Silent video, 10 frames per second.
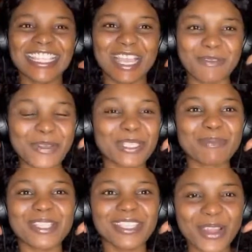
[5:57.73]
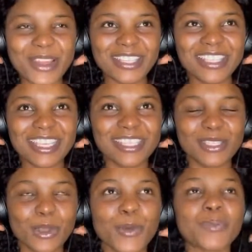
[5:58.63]
year i'm going to be 30
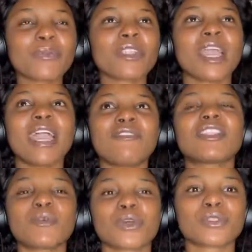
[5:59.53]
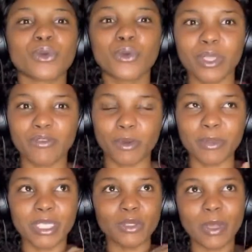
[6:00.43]
so everything was so quick for
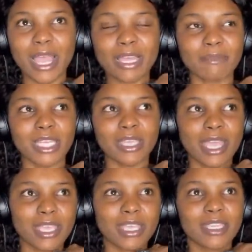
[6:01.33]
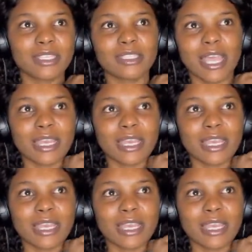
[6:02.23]
me so i had my kids i